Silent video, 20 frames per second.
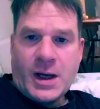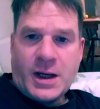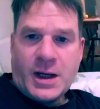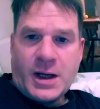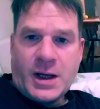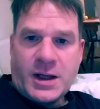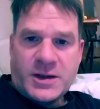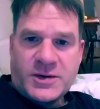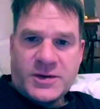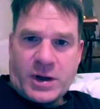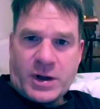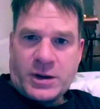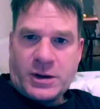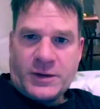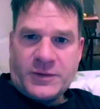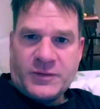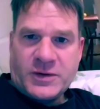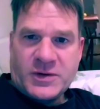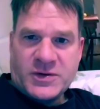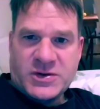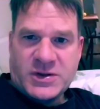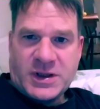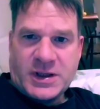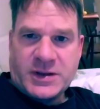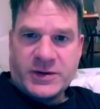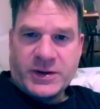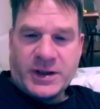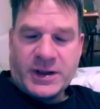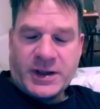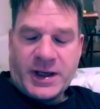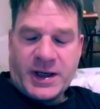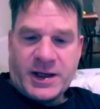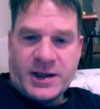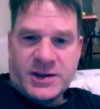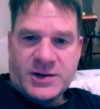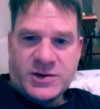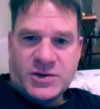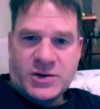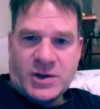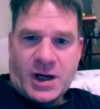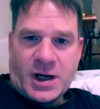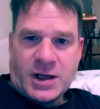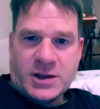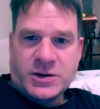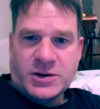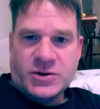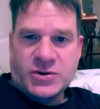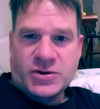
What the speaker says: So I don't know if you've seen the latest Dr.